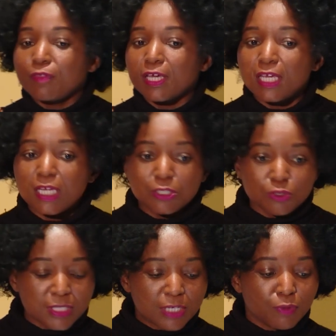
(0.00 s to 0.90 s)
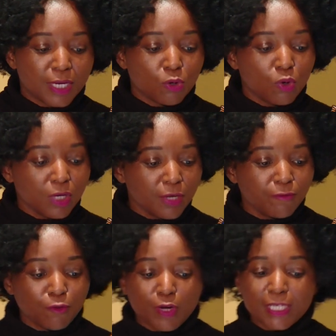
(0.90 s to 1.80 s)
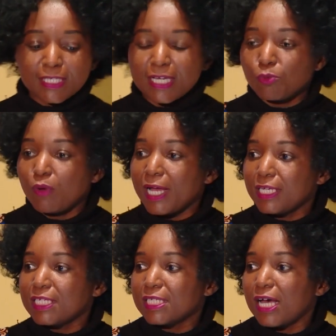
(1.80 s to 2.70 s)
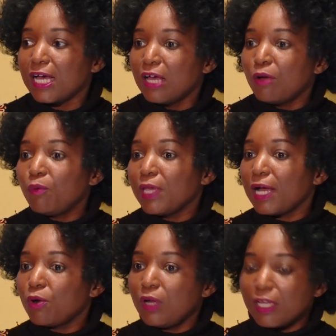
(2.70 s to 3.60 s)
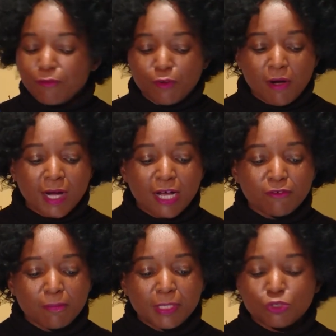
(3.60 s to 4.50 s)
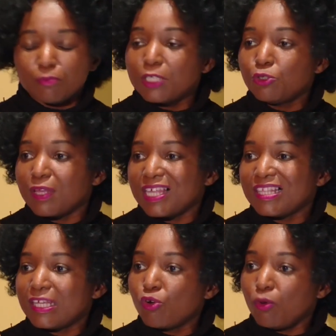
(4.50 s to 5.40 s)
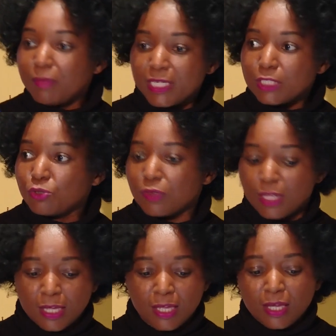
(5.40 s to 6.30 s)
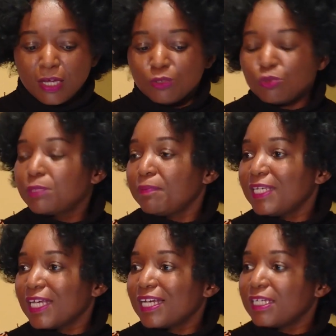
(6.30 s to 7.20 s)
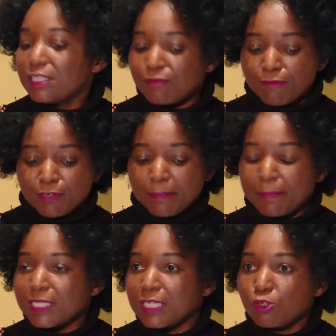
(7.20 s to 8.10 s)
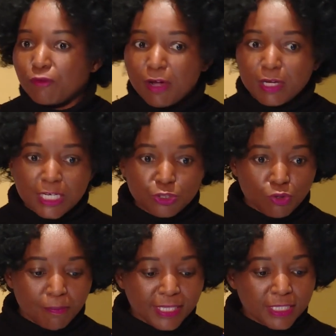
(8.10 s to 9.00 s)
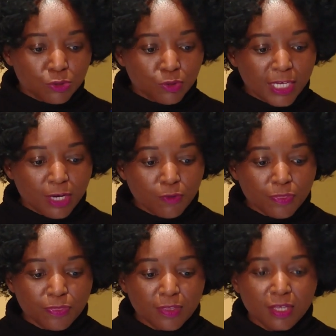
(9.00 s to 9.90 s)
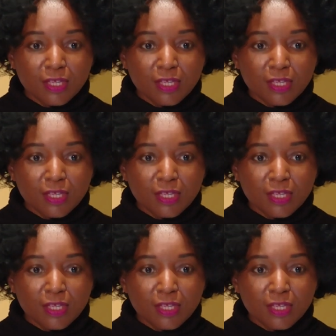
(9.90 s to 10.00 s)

of the key issues that we are calling for is that one is we are calling for our government to make sure that they commit to spending at least 15% of our national budget on health.